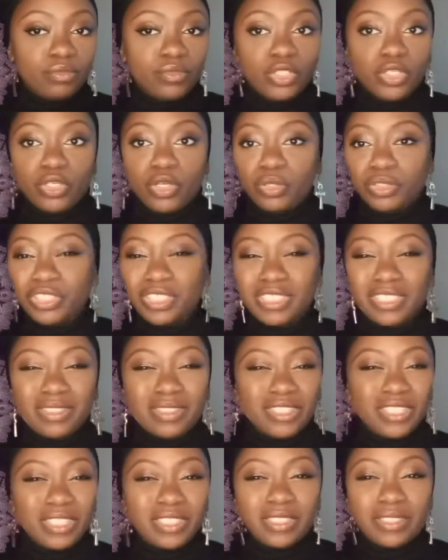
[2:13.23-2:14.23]
you know, just
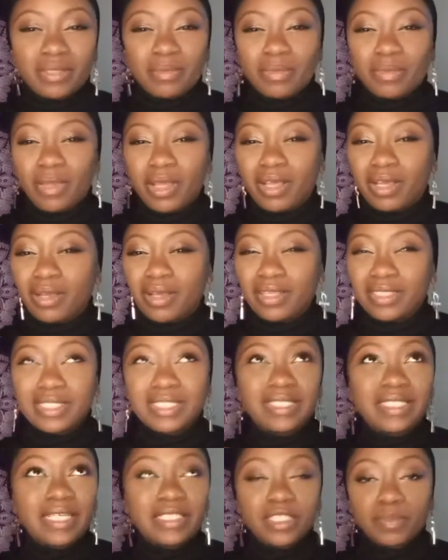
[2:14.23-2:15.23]
a
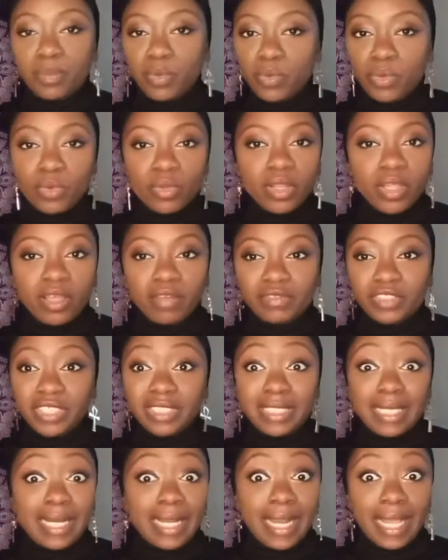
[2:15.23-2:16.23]
cesspool of
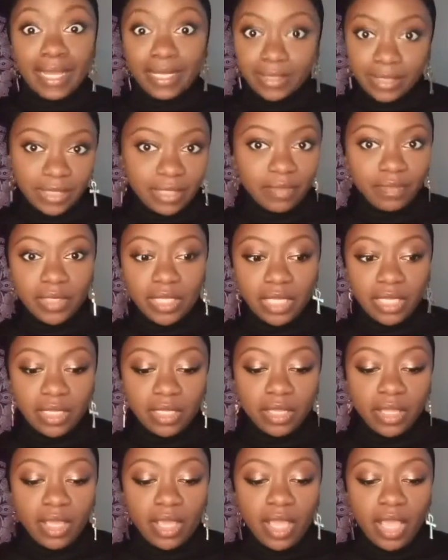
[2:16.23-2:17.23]
just
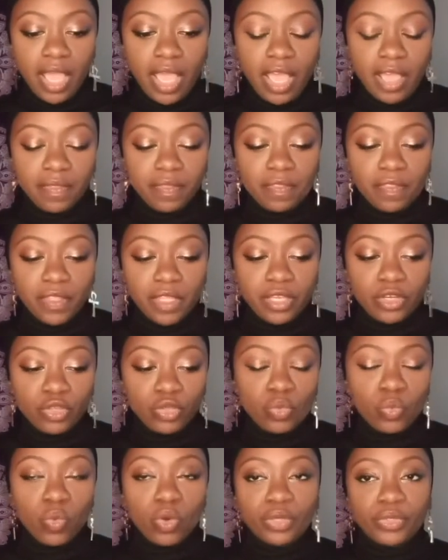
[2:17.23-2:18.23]
negativity. And then
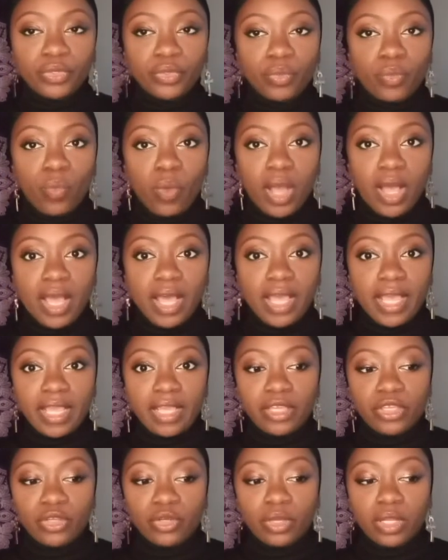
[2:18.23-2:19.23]
you wonder
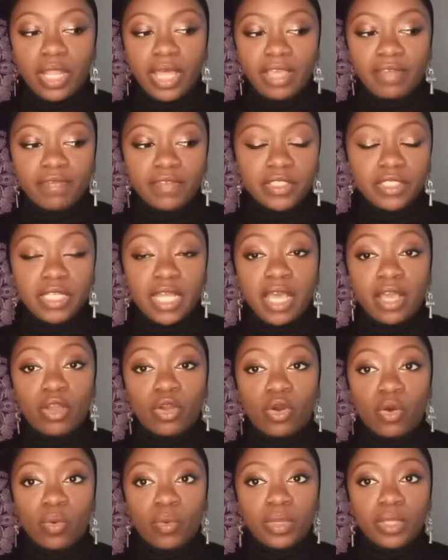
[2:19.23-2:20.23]
why your life is
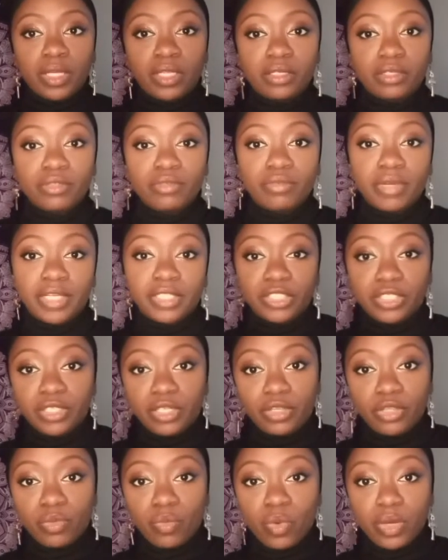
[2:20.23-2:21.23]
not going in the direction
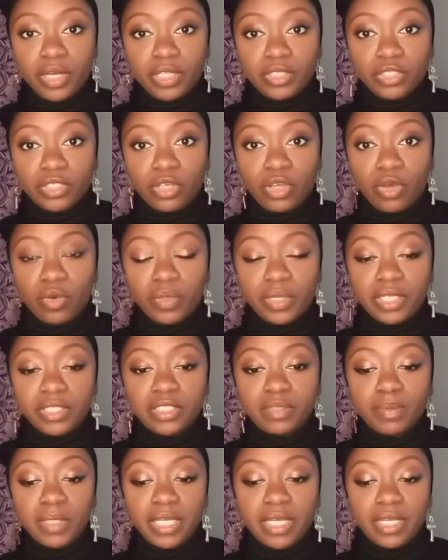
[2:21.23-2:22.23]
that you want it to go. And
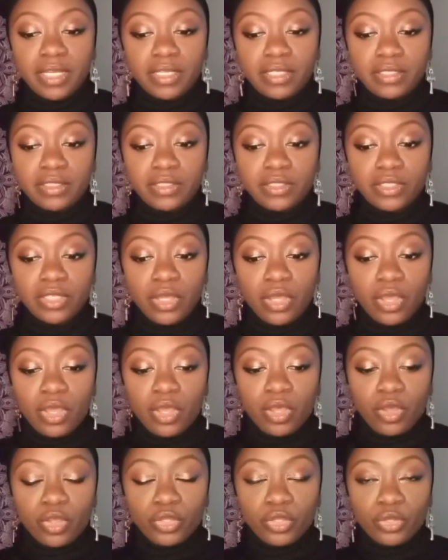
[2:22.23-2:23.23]
it's because
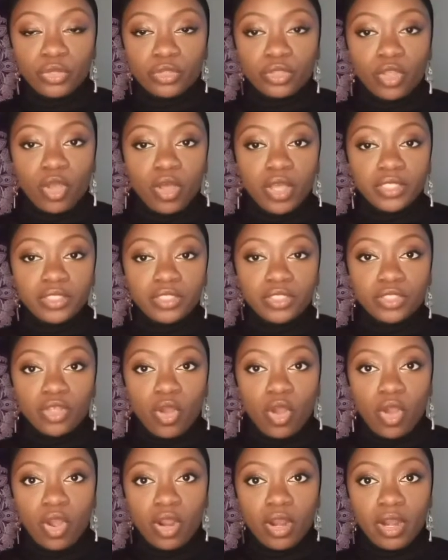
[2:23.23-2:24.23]
your thoughts
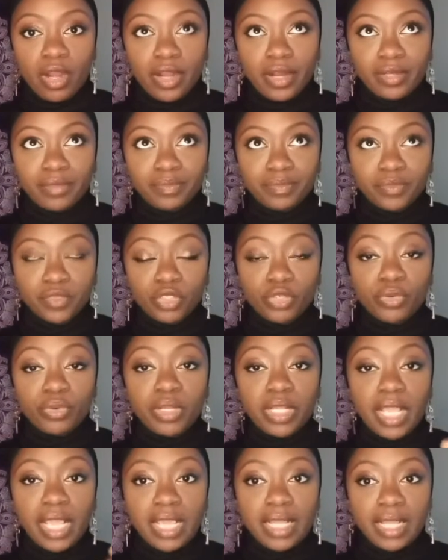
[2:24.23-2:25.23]
are
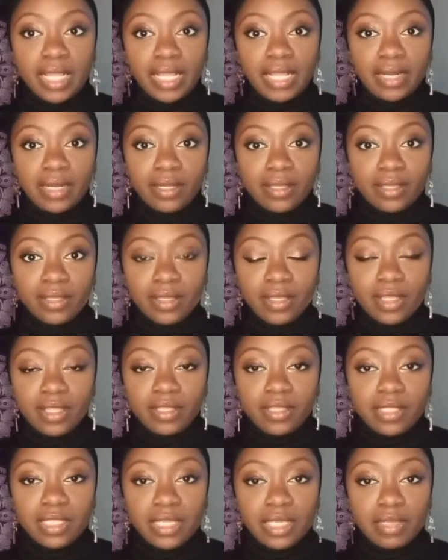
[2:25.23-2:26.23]
creating
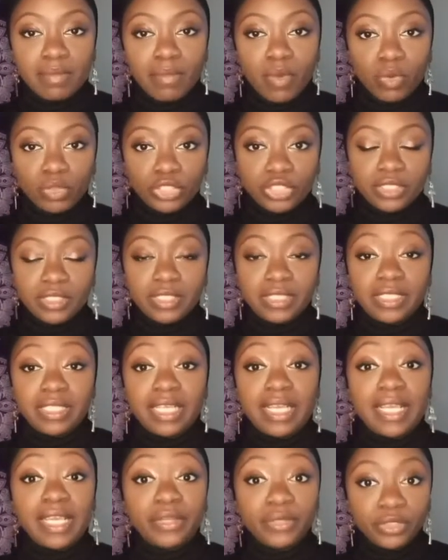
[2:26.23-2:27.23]
the emotions and
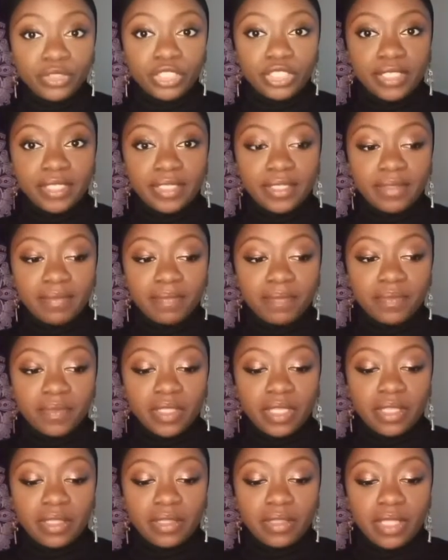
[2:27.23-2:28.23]
the energy
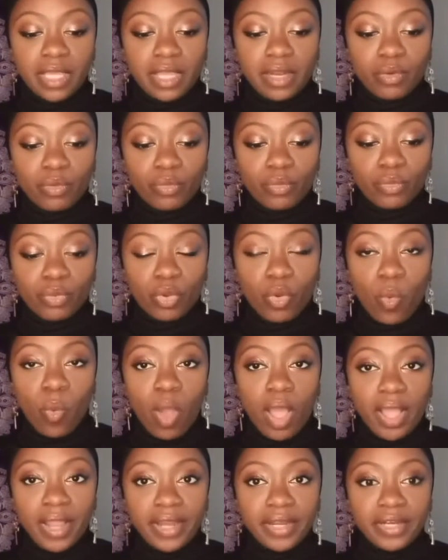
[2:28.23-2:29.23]
that
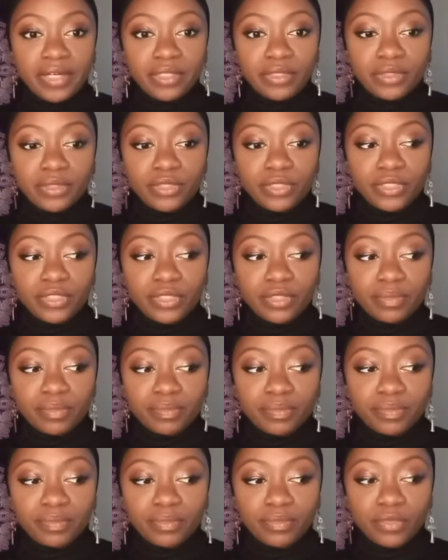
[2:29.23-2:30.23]
requires
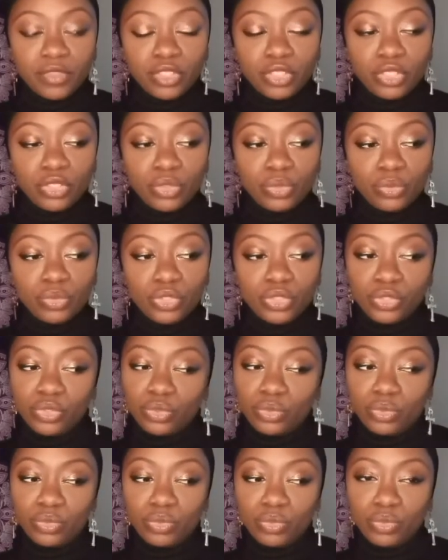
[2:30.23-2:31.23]
you
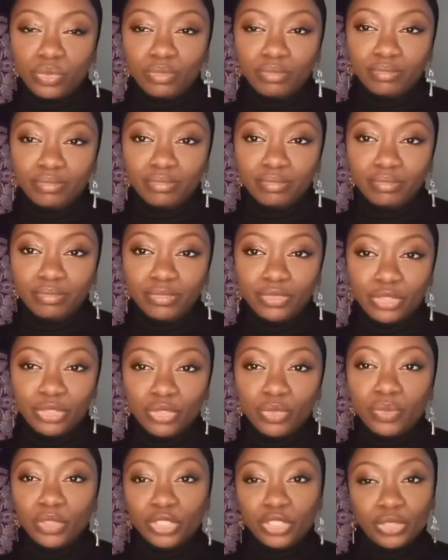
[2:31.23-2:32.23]
to
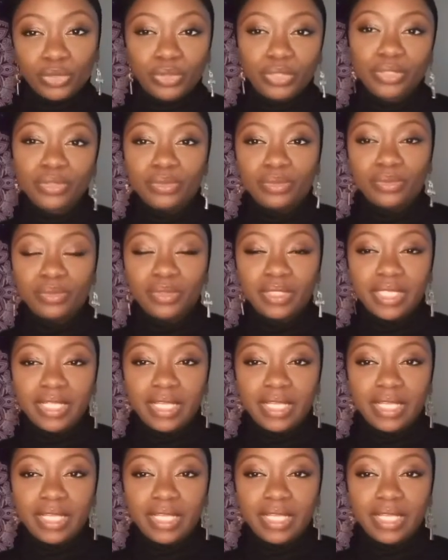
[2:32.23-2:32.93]
do what you do.